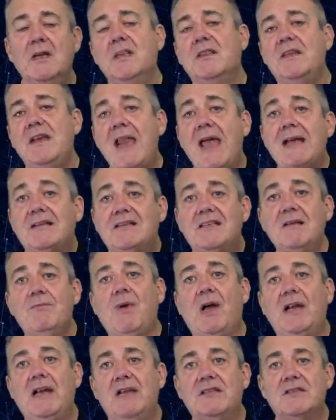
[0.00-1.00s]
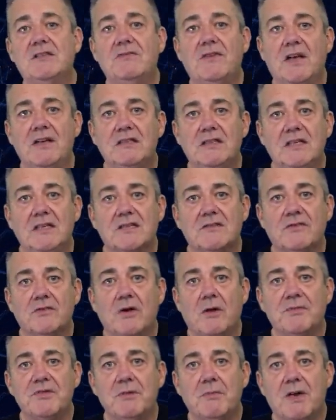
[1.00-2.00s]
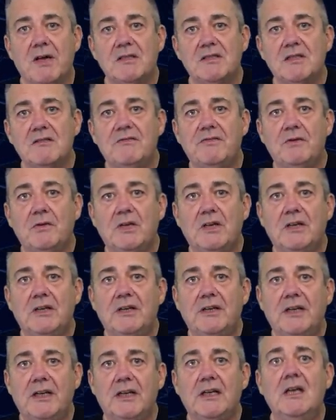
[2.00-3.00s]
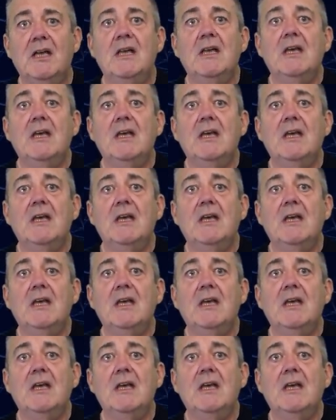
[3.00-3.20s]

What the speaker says: The next in my list of ideas for optimizing for learning